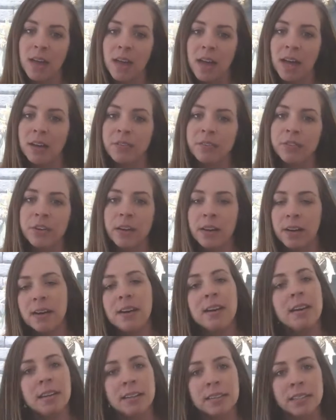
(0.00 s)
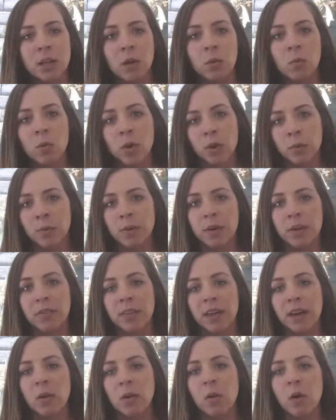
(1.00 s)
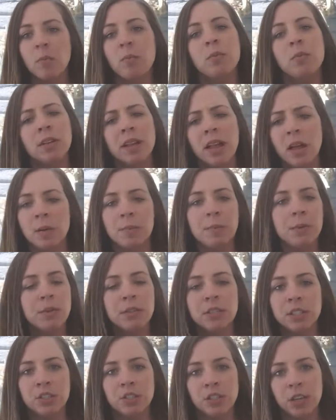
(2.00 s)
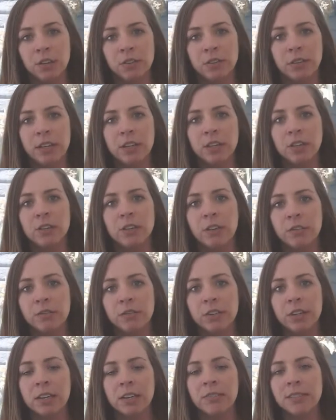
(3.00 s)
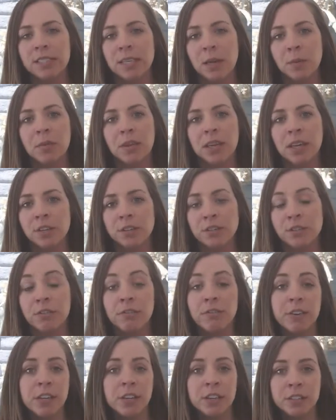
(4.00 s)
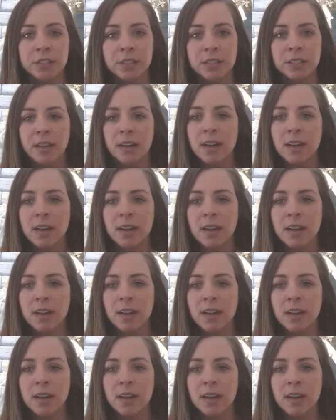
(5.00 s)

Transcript: I've created an Excel workbook that I hope will help you to generate your loan forgiveness application figures,